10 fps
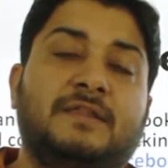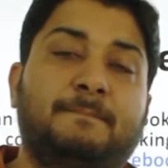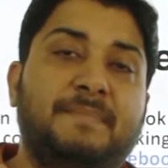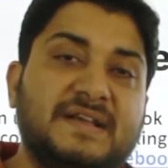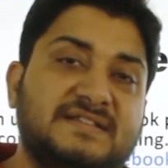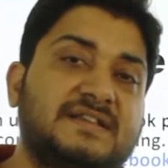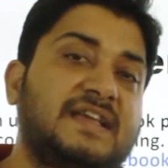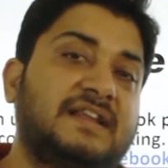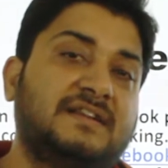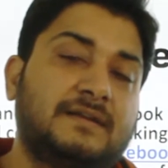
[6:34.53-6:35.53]
the best
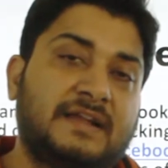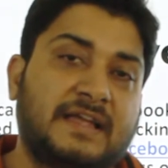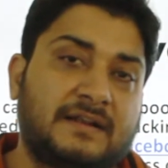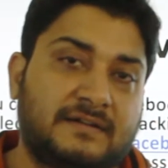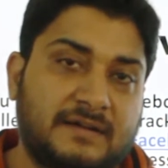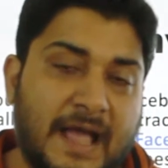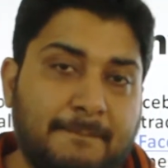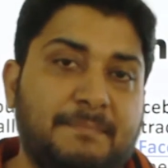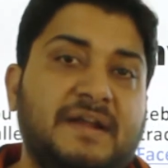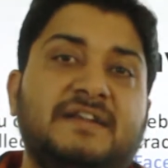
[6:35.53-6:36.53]

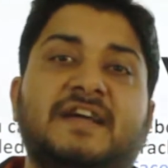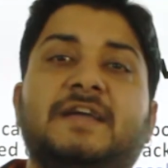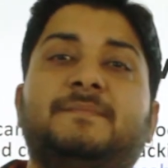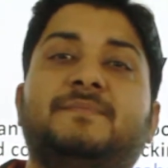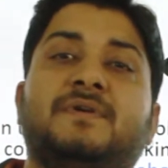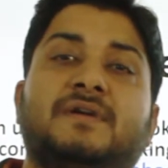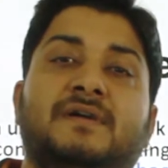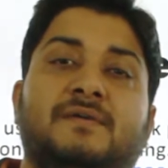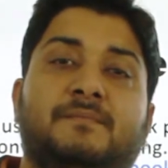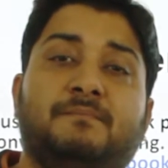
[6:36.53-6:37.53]
campaign type,
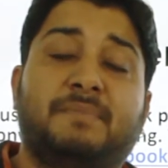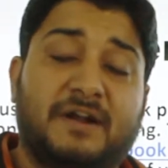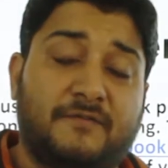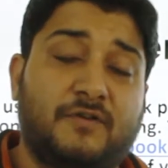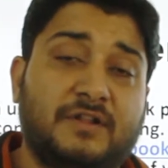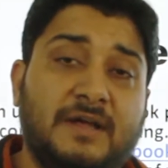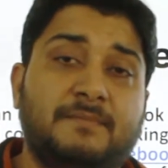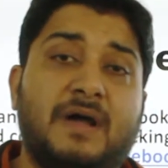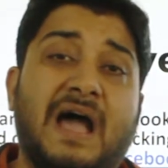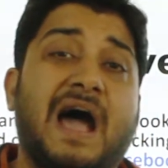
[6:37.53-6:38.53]
better for
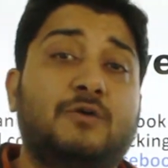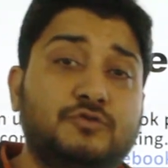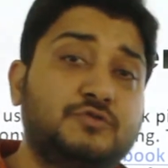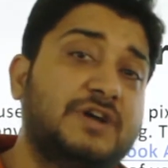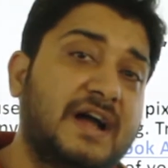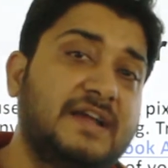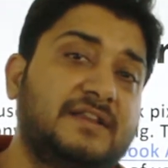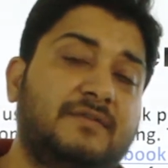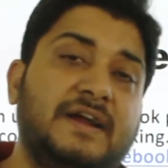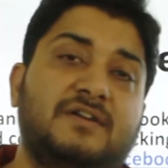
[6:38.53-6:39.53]
them, how to
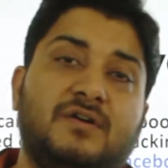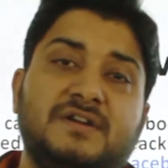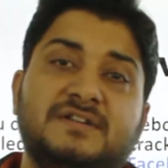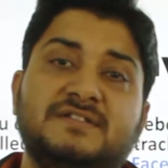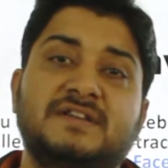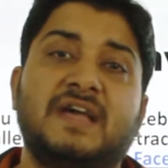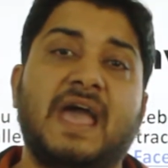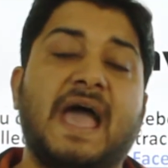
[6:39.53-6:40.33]
target the right audience,